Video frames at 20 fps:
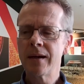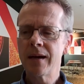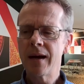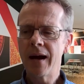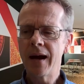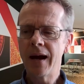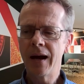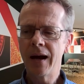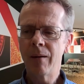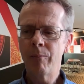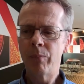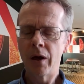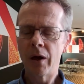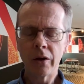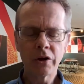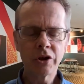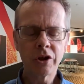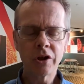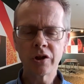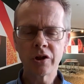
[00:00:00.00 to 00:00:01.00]

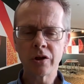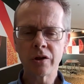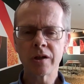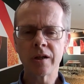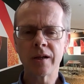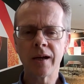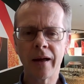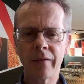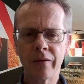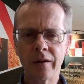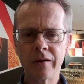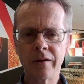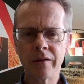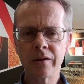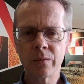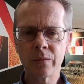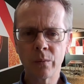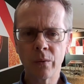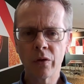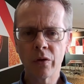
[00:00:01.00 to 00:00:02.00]
politicians and others
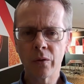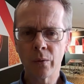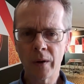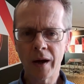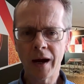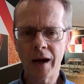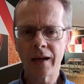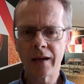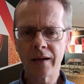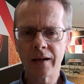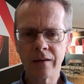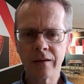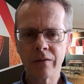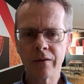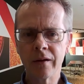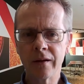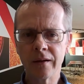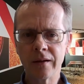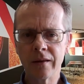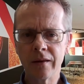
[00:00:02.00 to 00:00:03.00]
with the reality
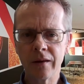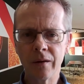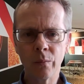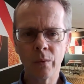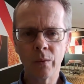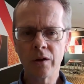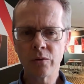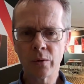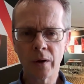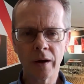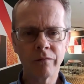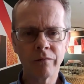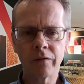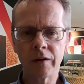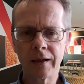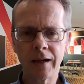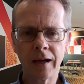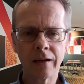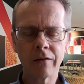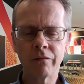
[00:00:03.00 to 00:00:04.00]
that we
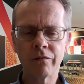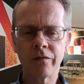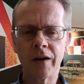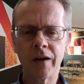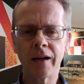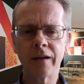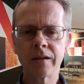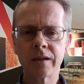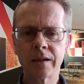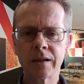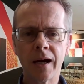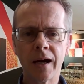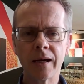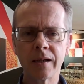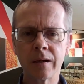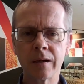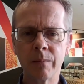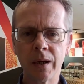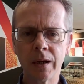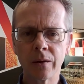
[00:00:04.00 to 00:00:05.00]
dreadfully underfund science
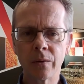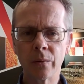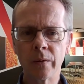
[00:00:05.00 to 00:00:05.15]
and medical